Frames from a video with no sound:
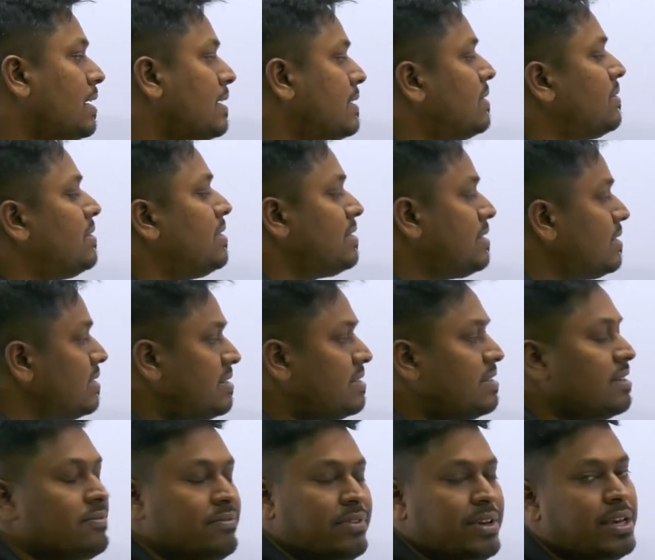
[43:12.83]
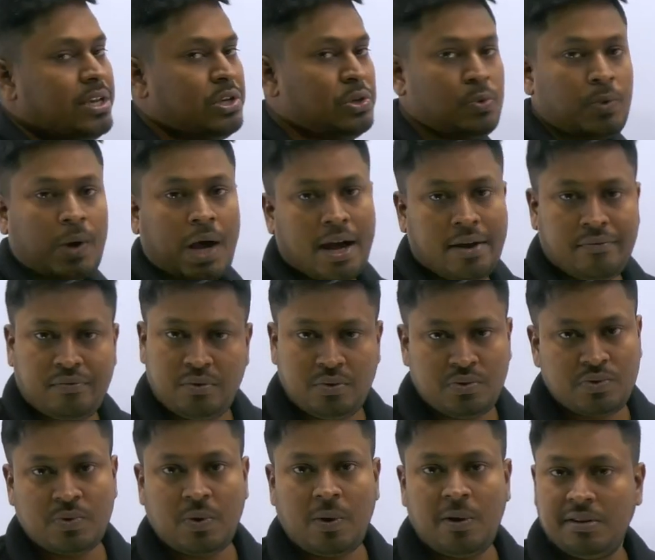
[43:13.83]
So this is the way you have to
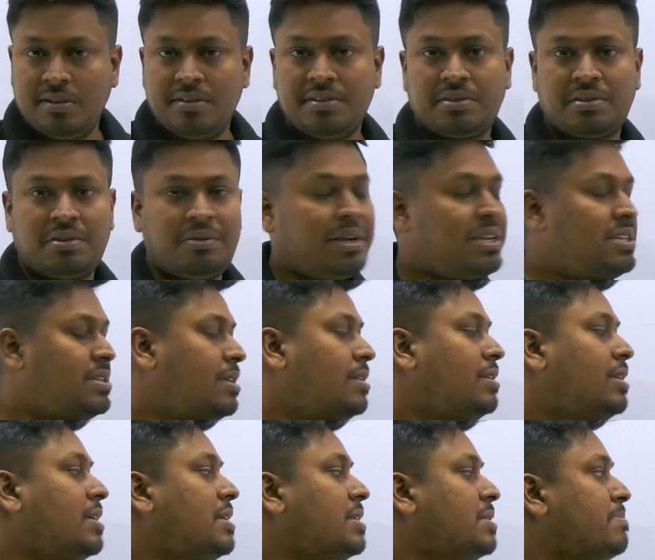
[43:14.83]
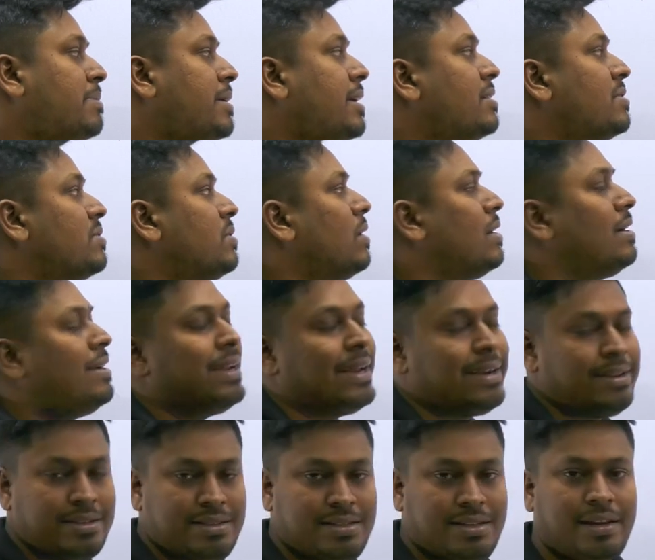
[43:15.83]
solve this question, that is based on
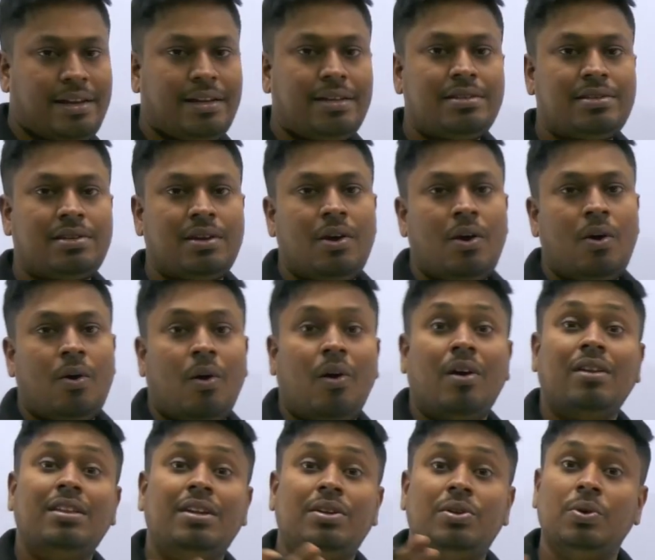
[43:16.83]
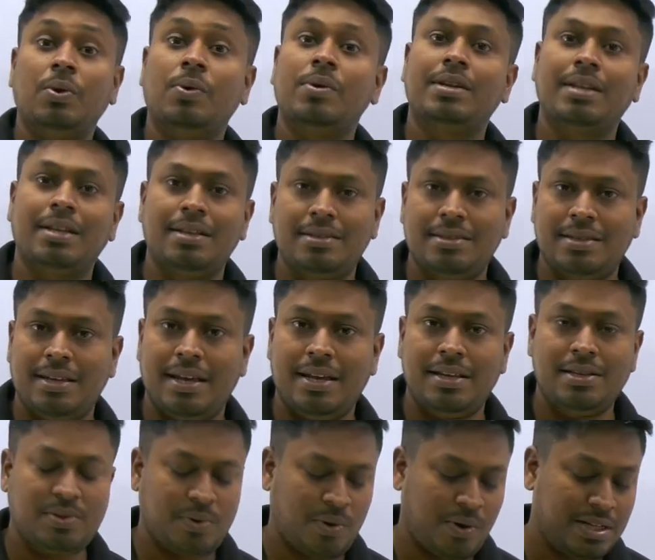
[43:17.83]
net change or the total
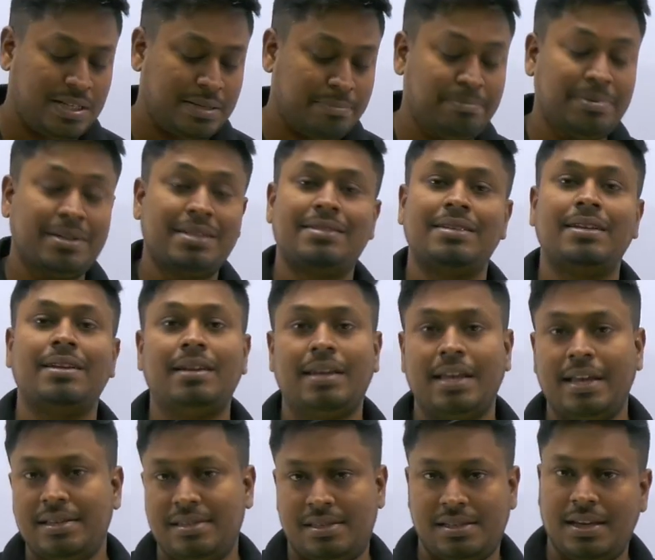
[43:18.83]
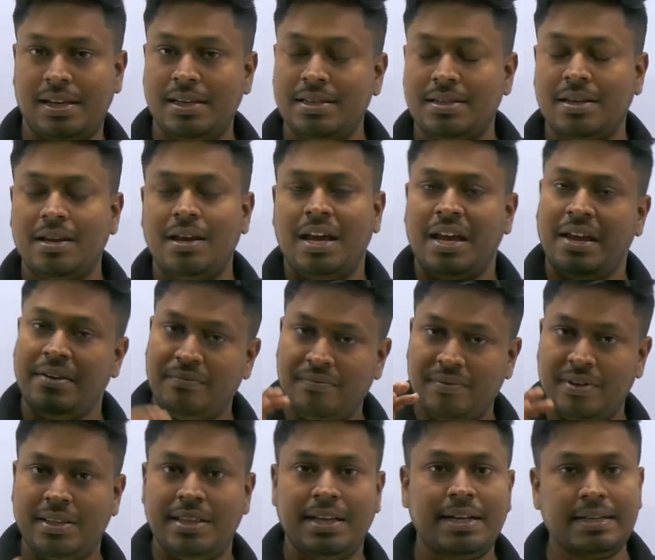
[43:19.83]
change or the percentage change.
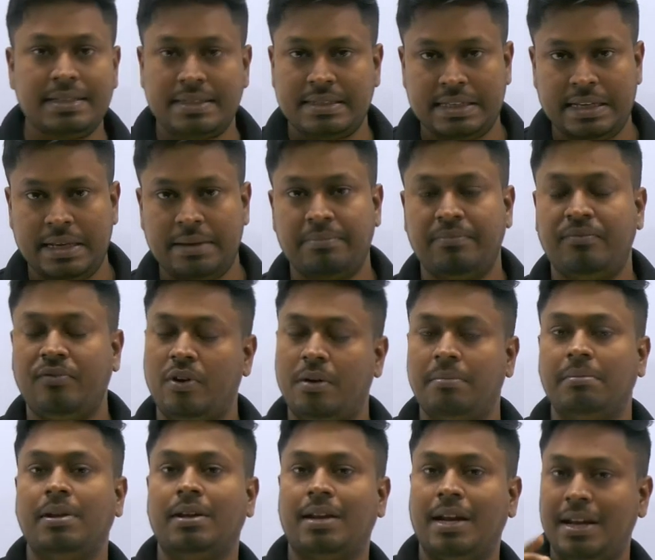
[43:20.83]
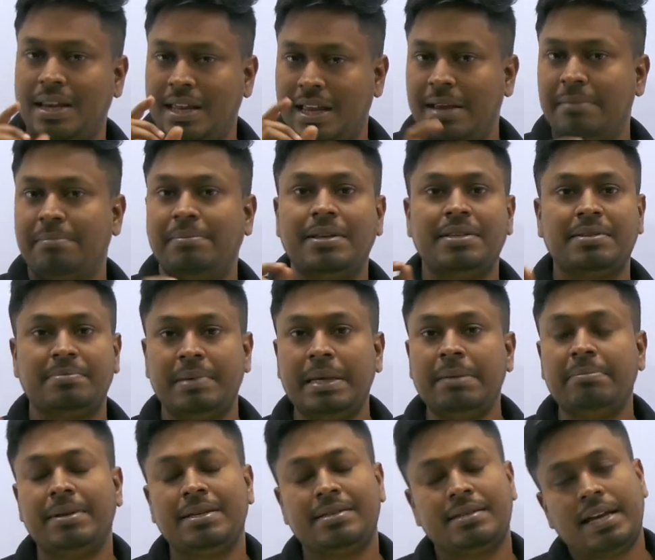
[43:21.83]
Everything is same formula, right? A plus B
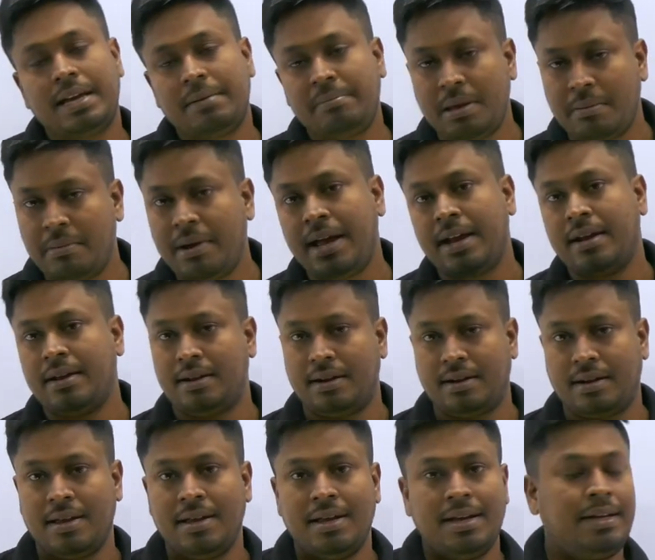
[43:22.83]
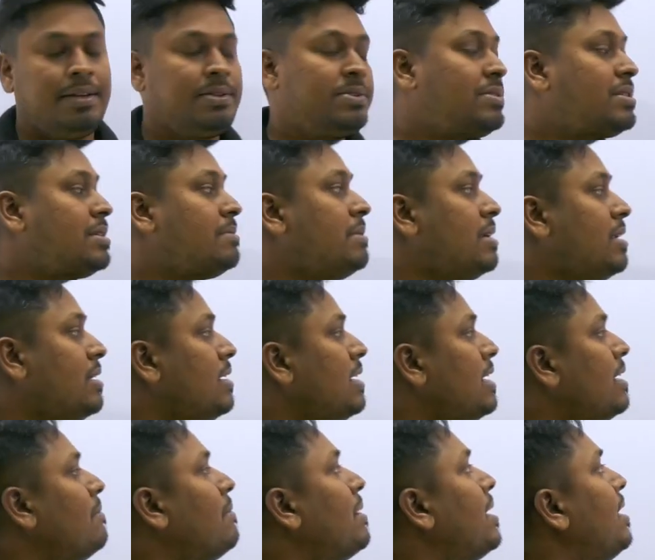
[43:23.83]
plus AB by 100. So
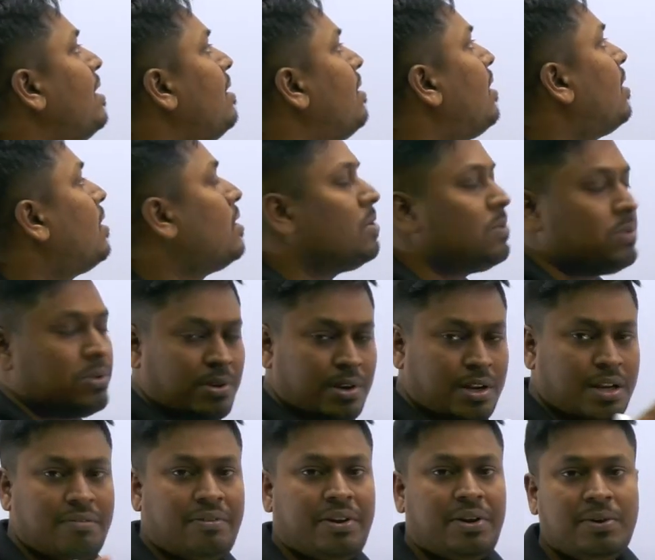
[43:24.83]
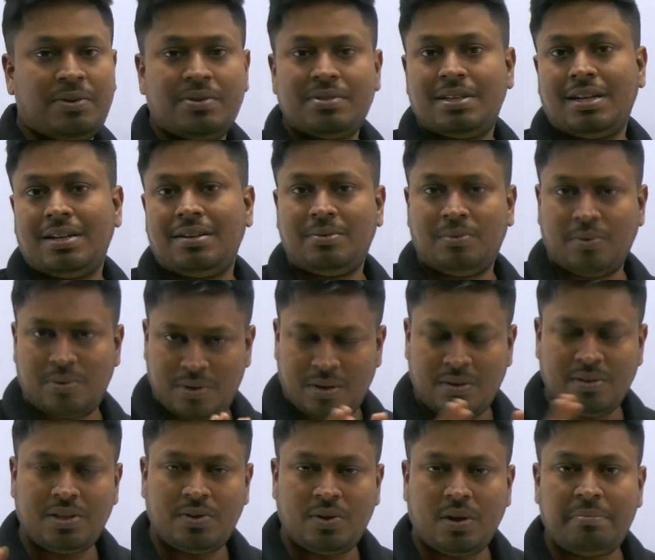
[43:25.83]
similarly, in my tutorial videos that
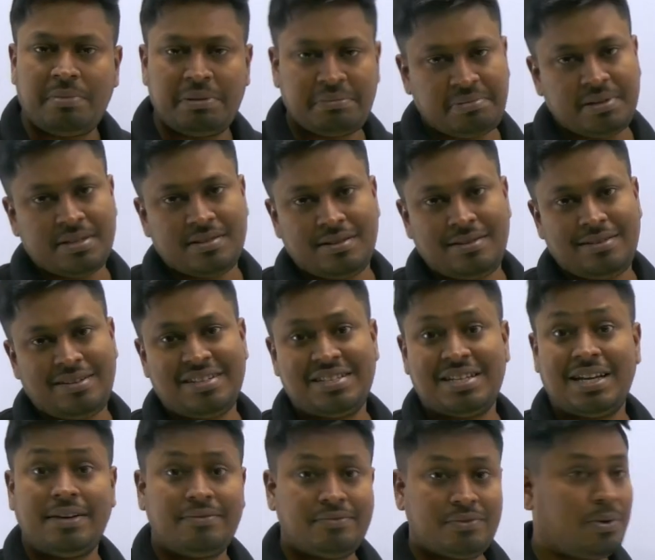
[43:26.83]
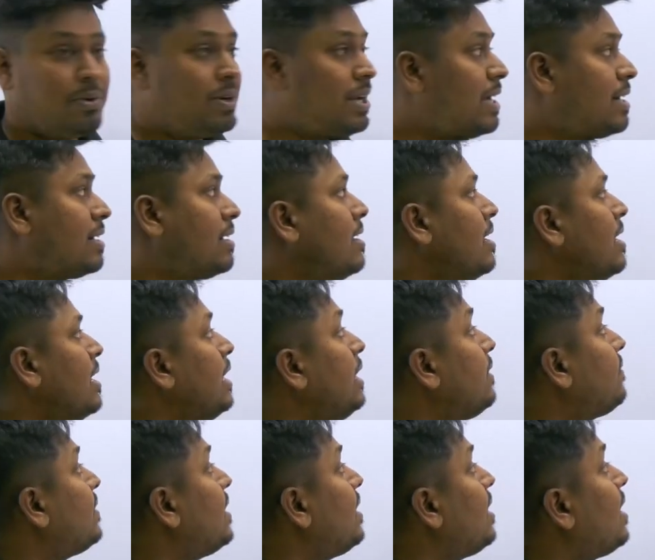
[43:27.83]
on the topic percentage, I have told, like,
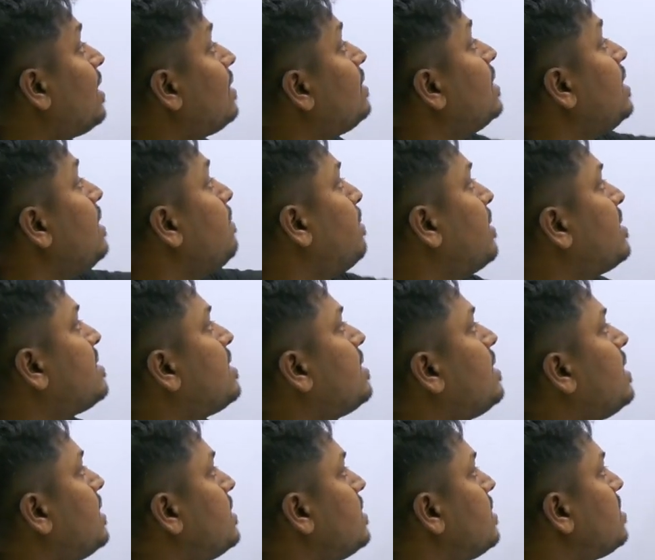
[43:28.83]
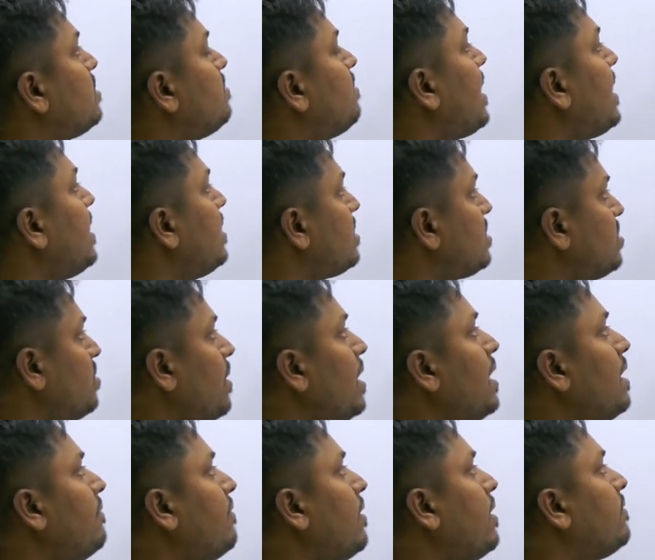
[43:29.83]
if there are three percentages, minus
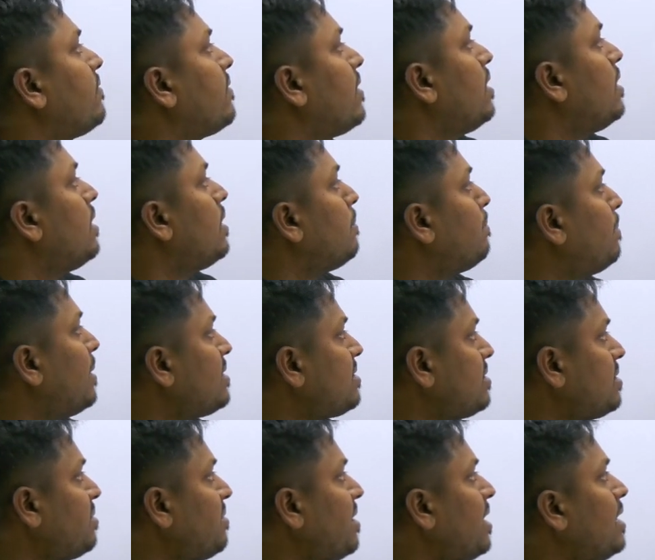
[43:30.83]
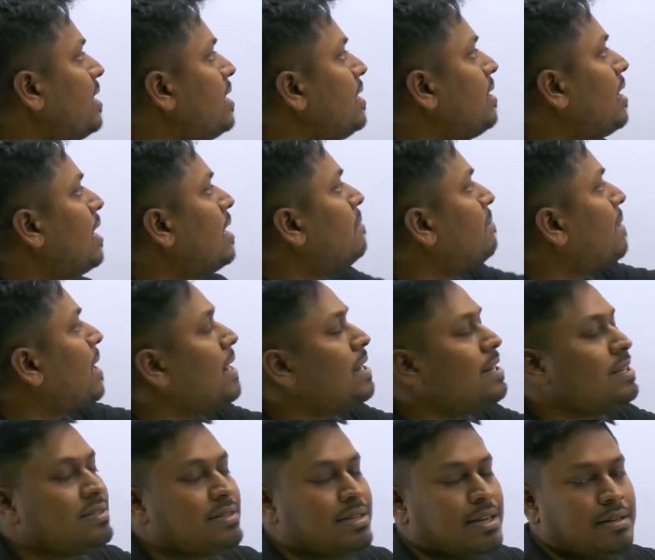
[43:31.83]
25, plus 20 and
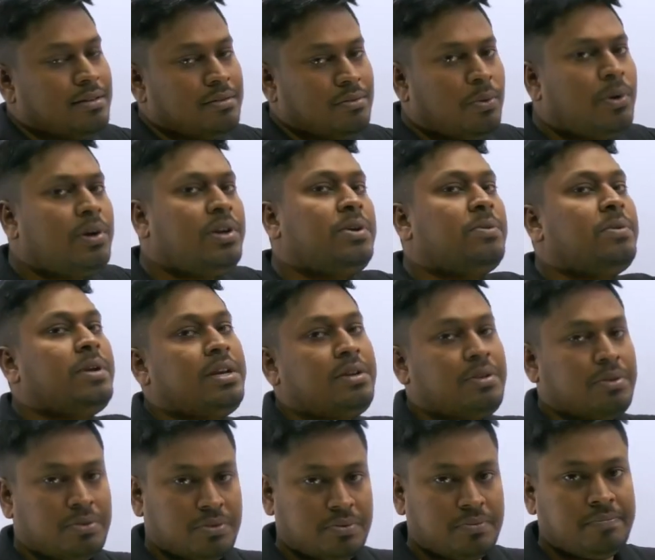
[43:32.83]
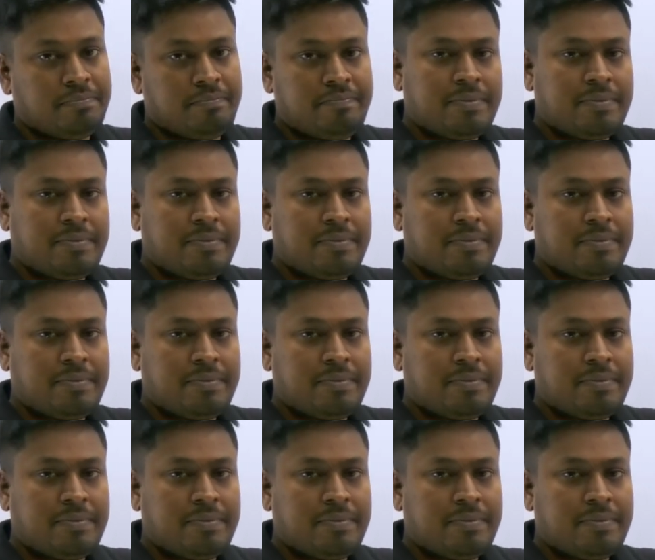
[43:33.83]
minus 10, what do you need to do?